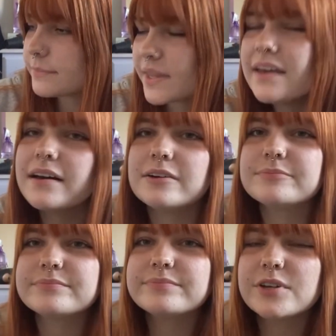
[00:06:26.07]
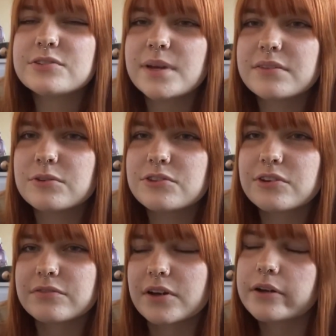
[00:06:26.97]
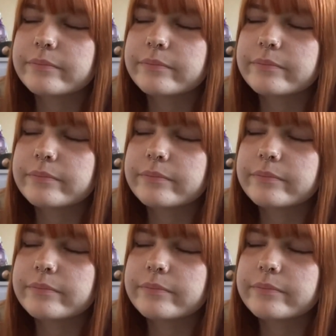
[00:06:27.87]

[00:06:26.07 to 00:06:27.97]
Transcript: Yeah, those are my thoughts so far.